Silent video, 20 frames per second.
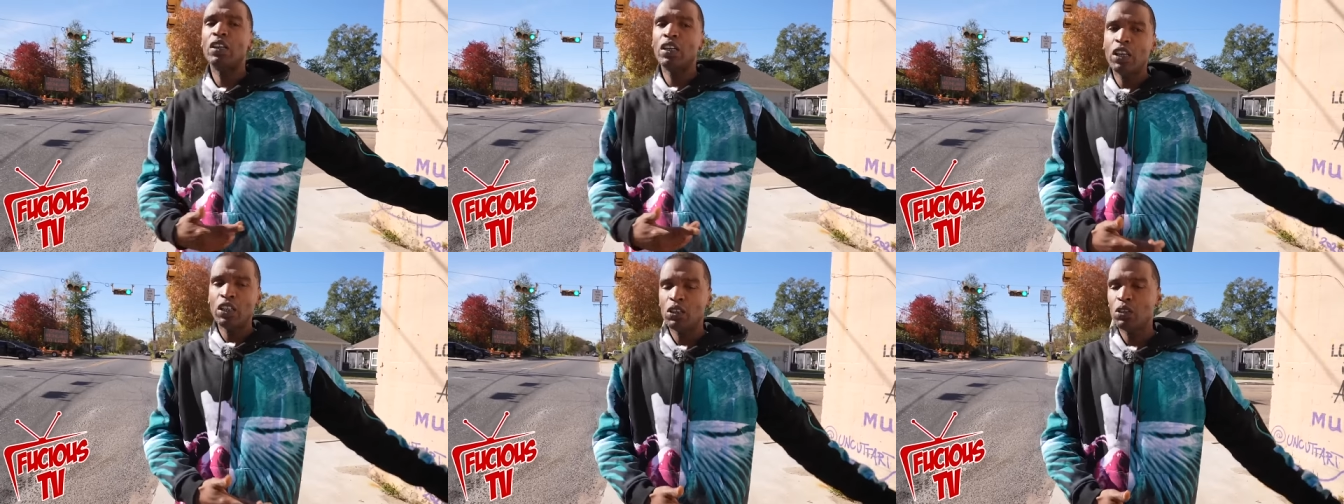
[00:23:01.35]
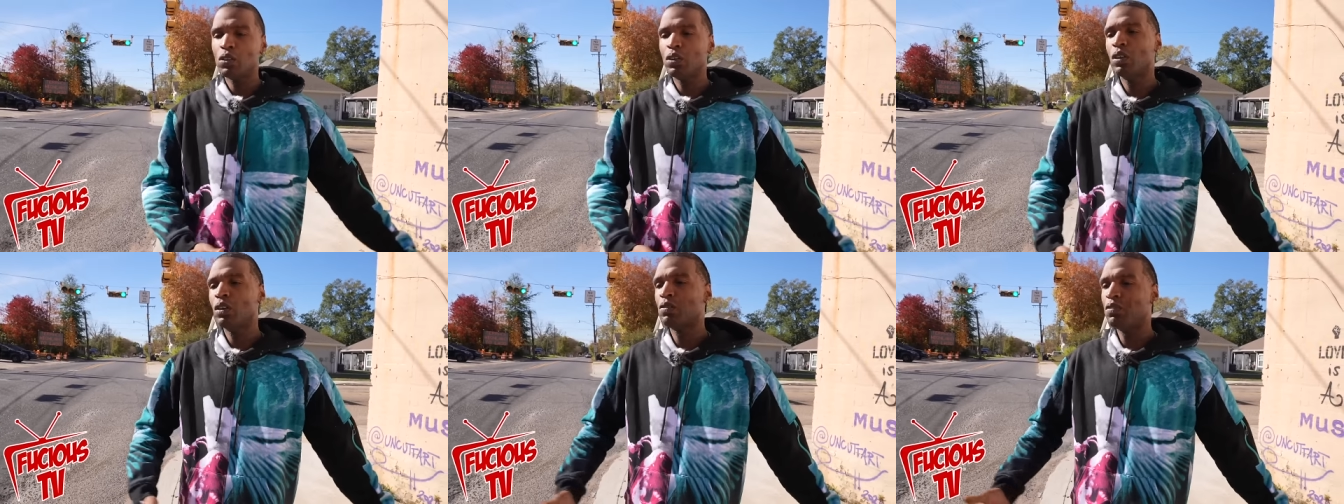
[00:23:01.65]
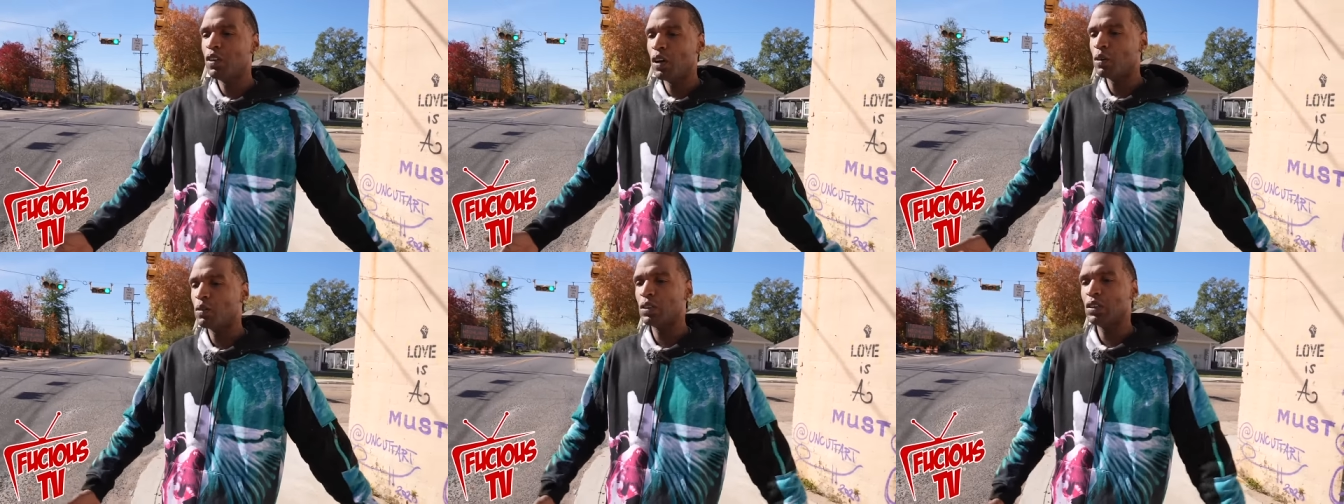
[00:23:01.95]
to get you to
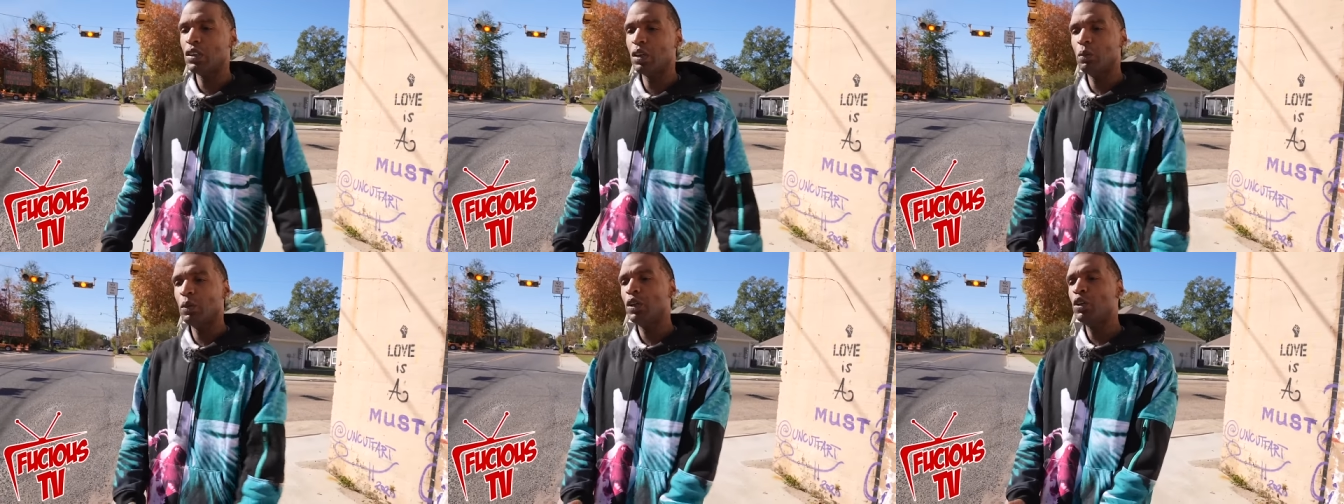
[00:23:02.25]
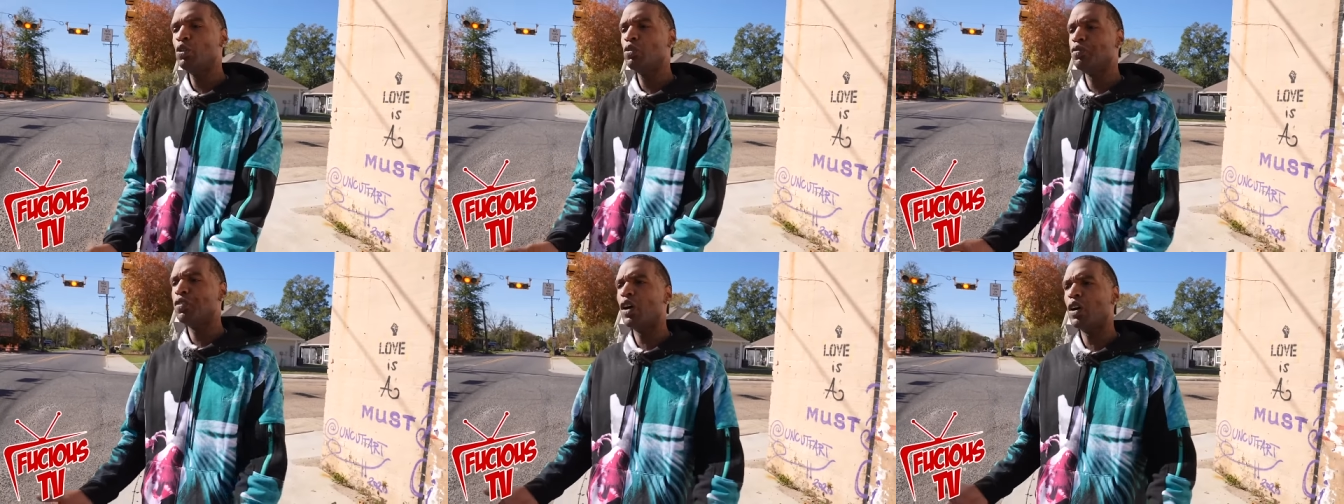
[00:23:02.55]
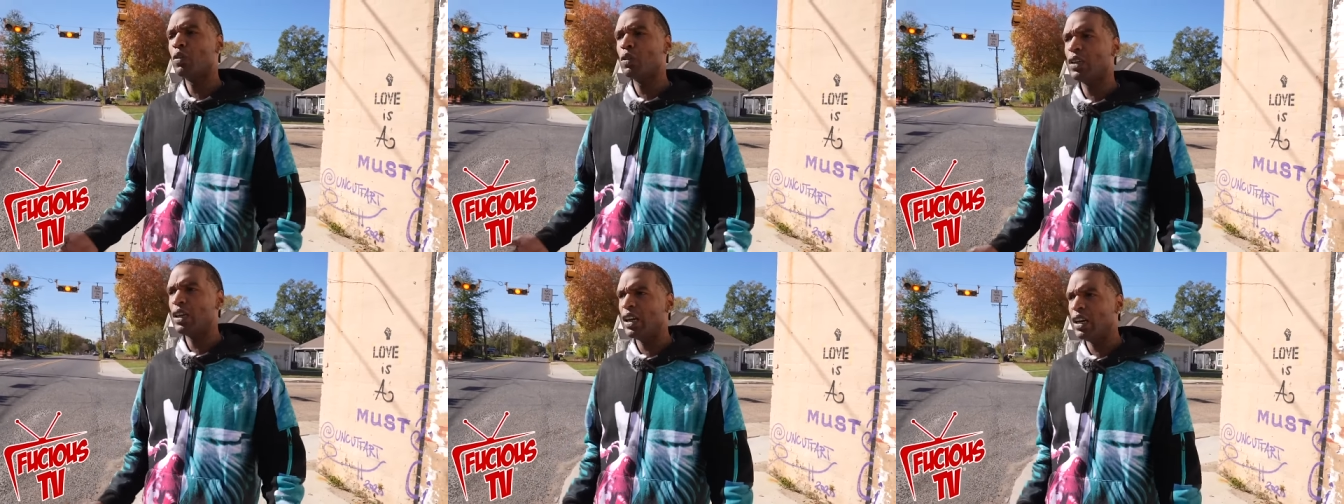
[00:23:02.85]
fuck with something and you
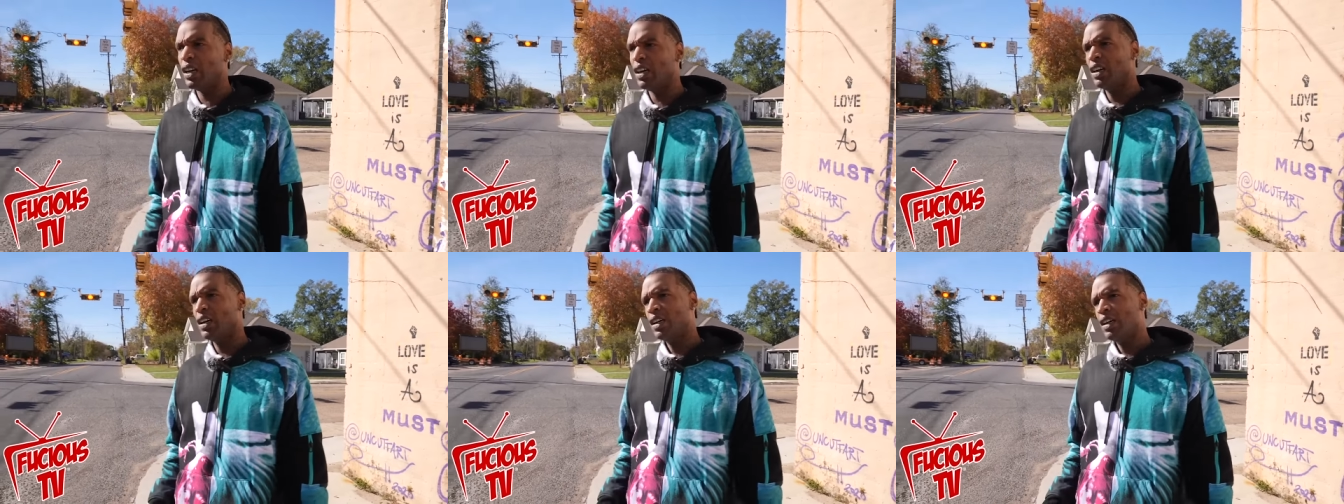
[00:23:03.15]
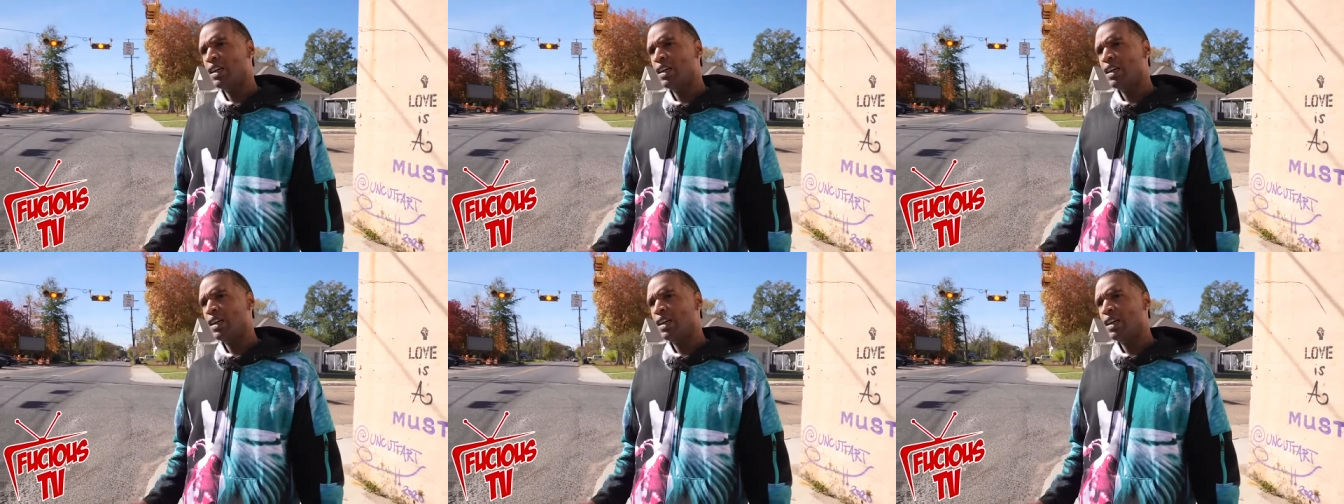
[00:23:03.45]
fuck with that,